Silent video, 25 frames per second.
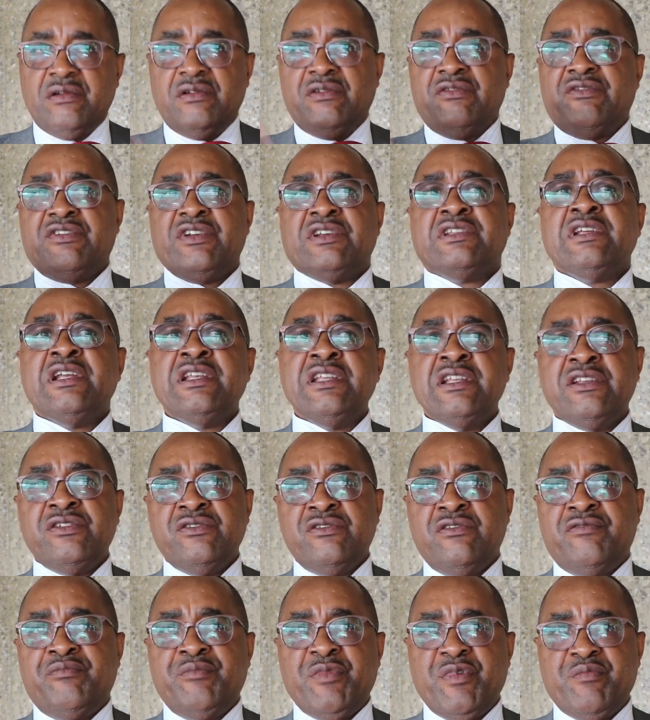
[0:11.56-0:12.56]

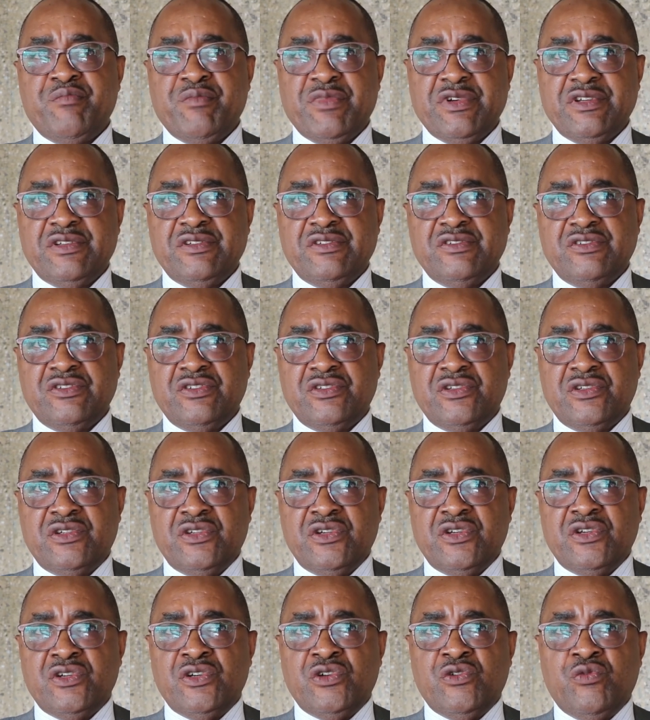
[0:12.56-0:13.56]
fraternity of members,
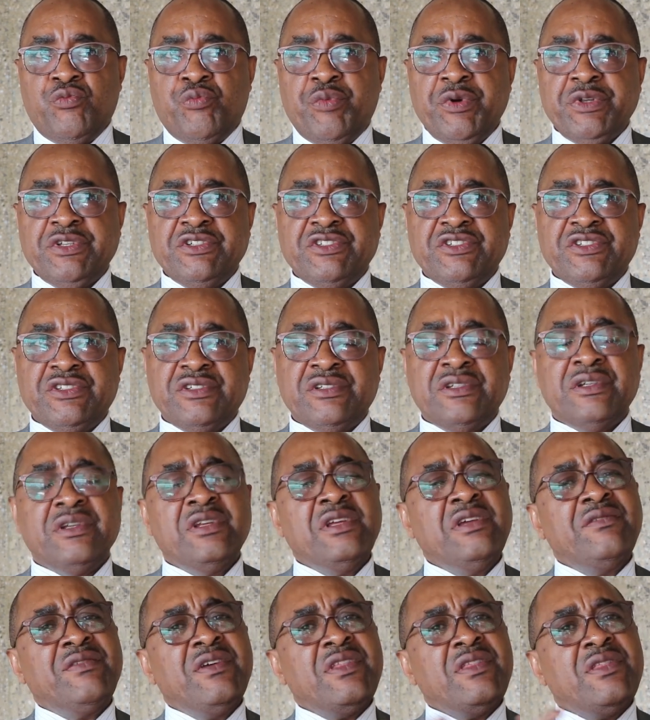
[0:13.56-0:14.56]
which
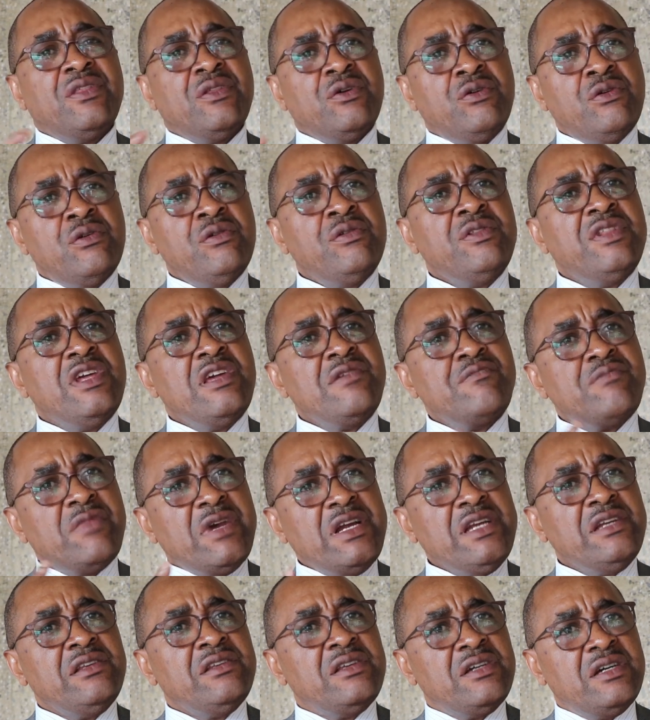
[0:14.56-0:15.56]
even though they
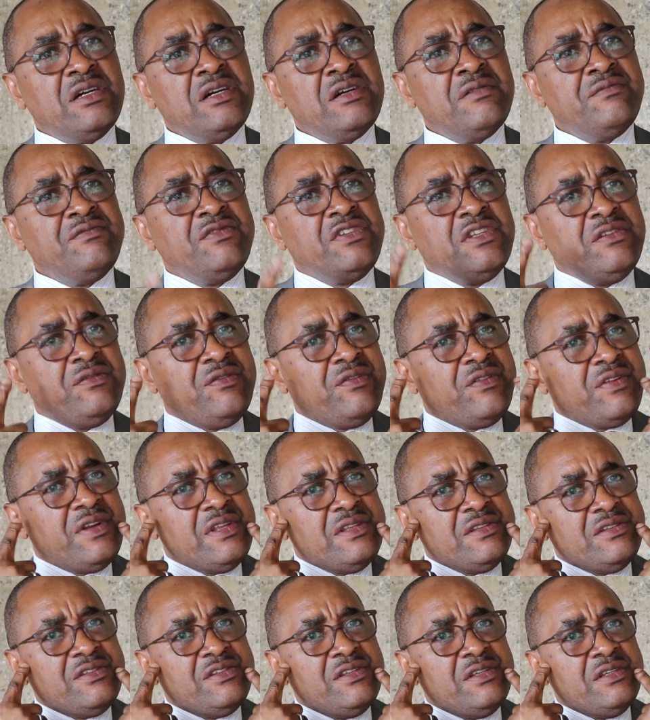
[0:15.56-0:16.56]
might have
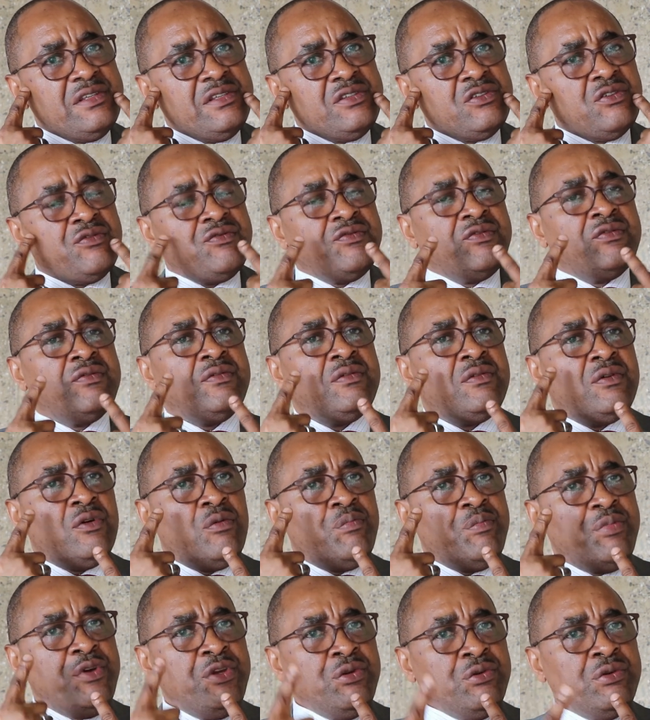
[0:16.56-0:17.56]
differences of
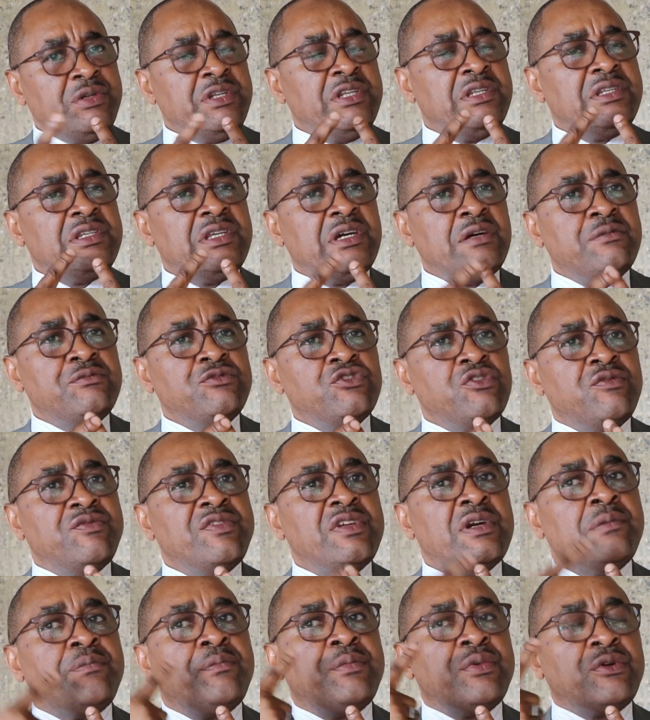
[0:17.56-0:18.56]
opinion in terms of
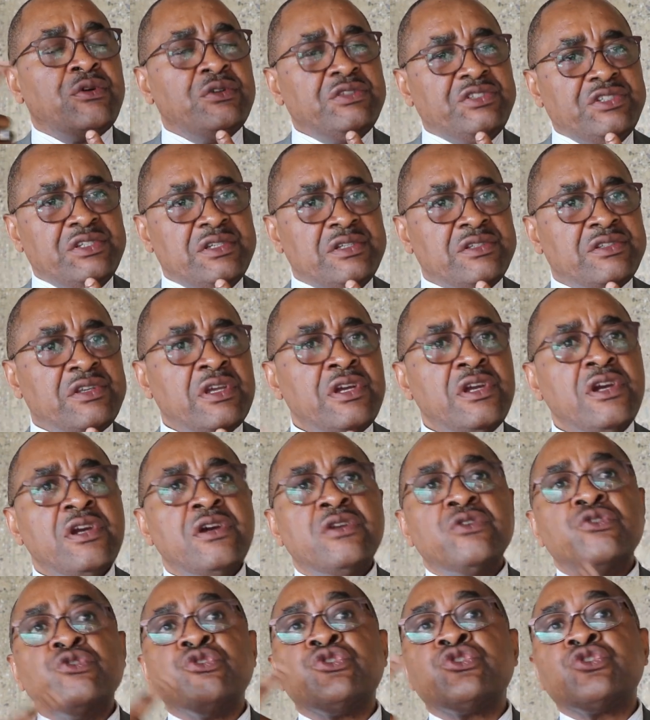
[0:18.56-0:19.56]
the approaches
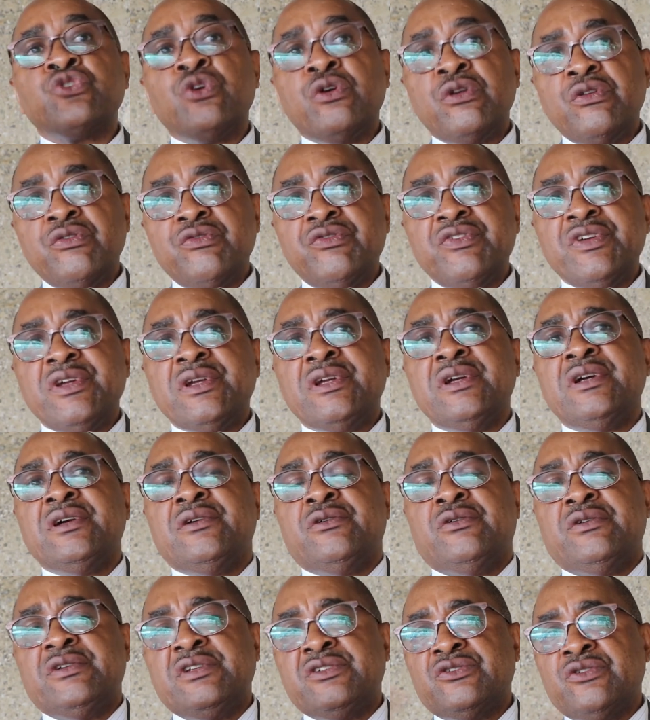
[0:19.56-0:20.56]
to solving
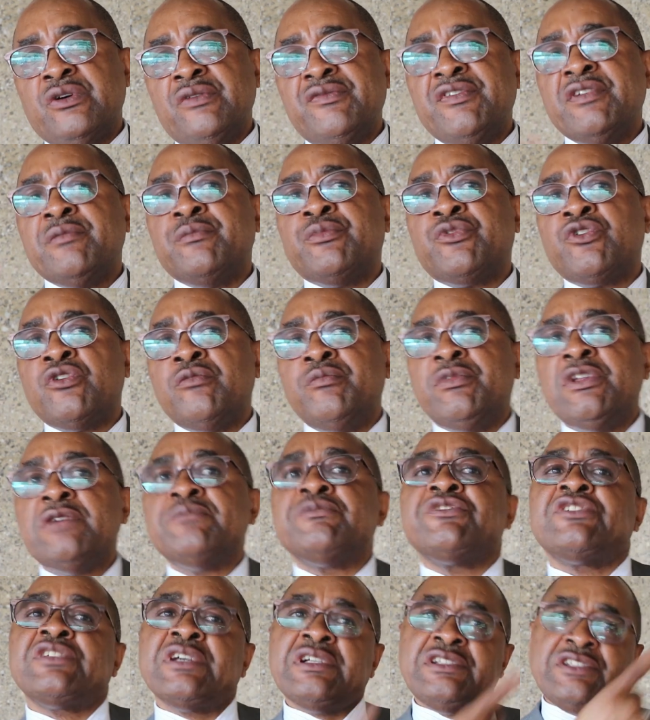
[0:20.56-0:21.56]
or resolving
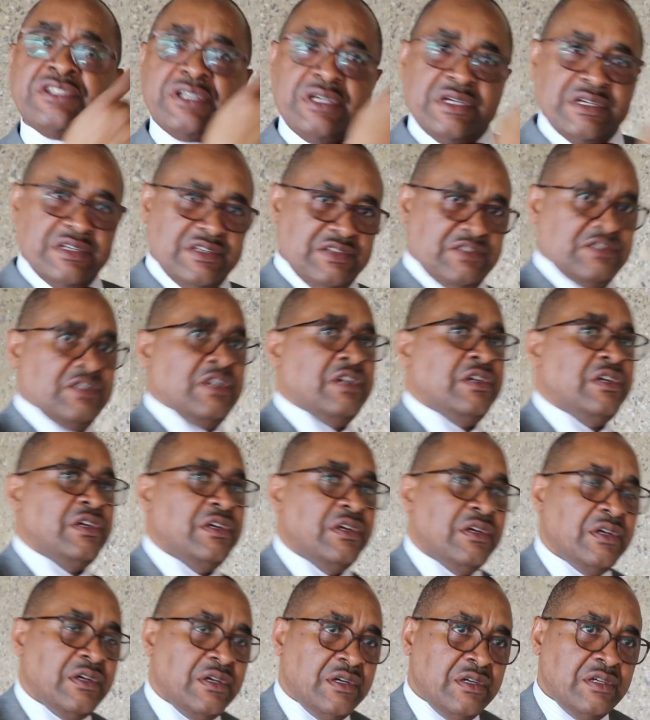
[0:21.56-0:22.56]
problems such as
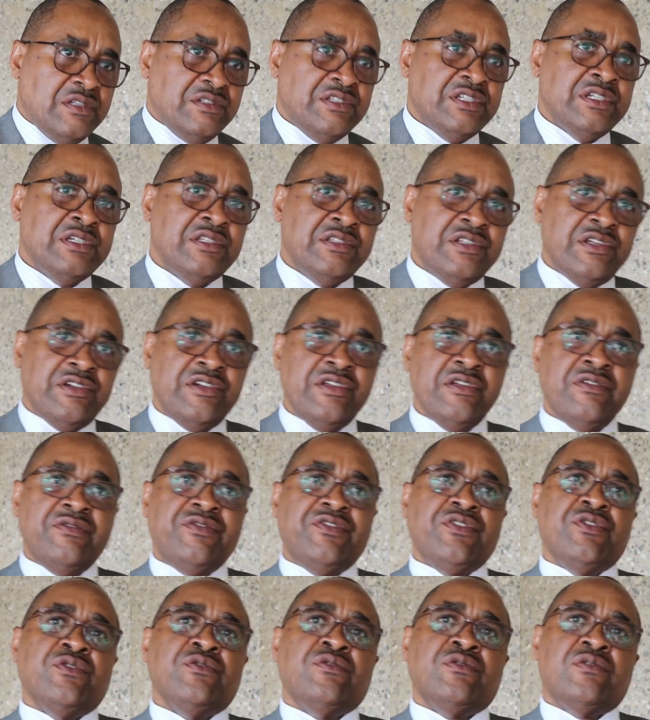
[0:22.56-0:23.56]
the
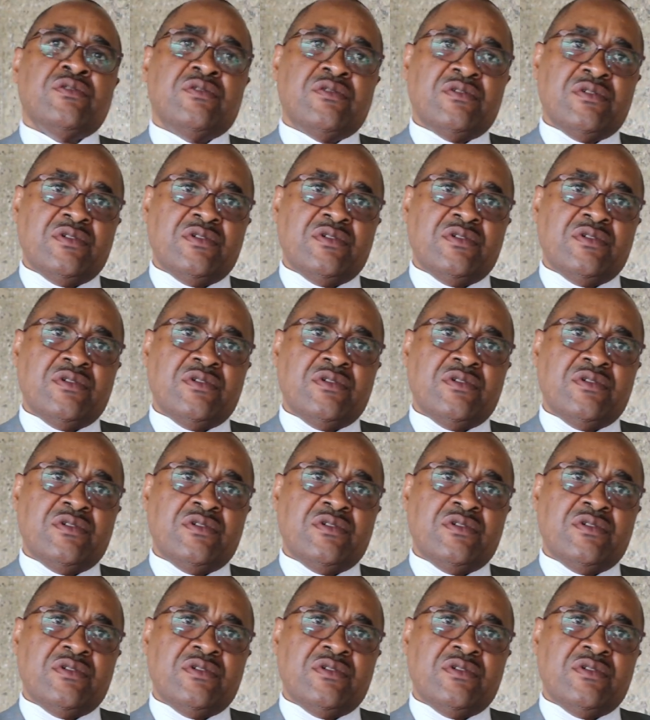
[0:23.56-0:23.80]
review